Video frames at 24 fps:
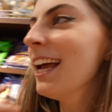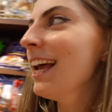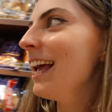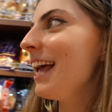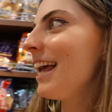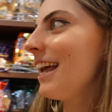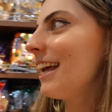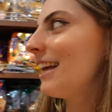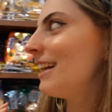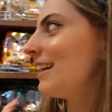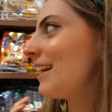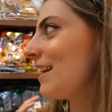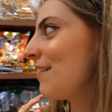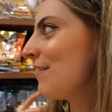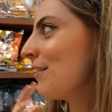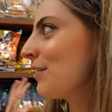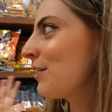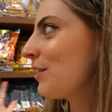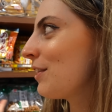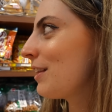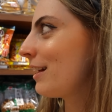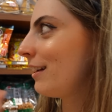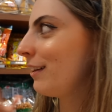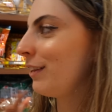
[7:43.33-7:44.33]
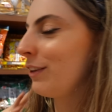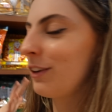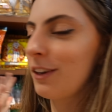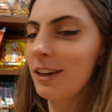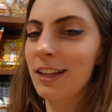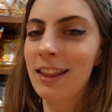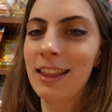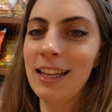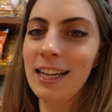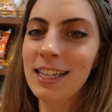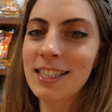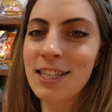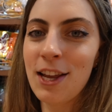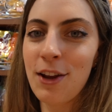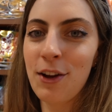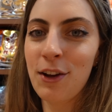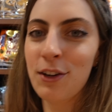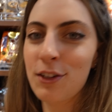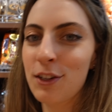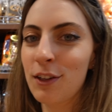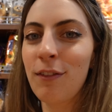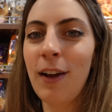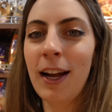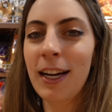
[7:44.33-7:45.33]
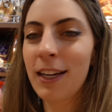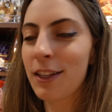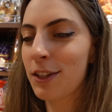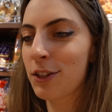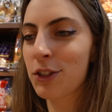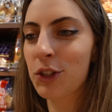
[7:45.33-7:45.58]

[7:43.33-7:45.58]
And even though there are a lot of things that you can just find at the